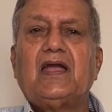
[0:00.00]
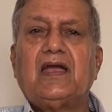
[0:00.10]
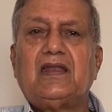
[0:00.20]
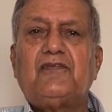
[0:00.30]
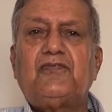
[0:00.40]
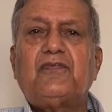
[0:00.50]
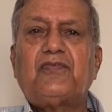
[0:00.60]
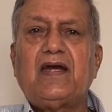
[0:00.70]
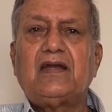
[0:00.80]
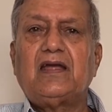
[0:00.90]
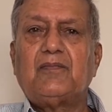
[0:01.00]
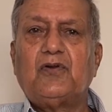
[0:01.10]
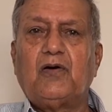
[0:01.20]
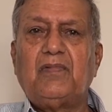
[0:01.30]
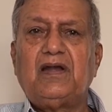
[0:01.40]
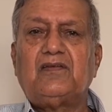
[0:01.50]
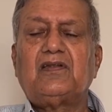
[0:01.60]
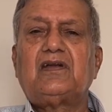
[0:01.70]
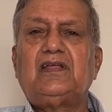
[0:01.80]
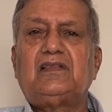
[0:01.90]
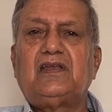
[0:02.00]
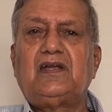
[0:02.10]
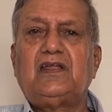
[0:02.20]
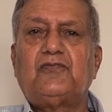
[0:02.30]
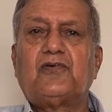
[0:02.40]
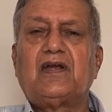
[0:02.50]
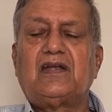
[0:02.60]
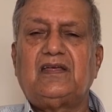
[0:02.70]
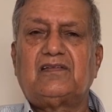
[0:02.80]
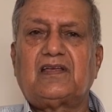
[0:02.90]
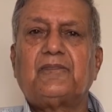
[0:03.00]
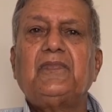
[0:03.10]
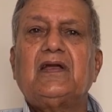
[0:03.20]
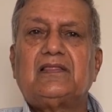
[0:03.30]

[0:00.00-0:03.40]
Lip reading: And if we find abnormalities in T3, T4 and TSH,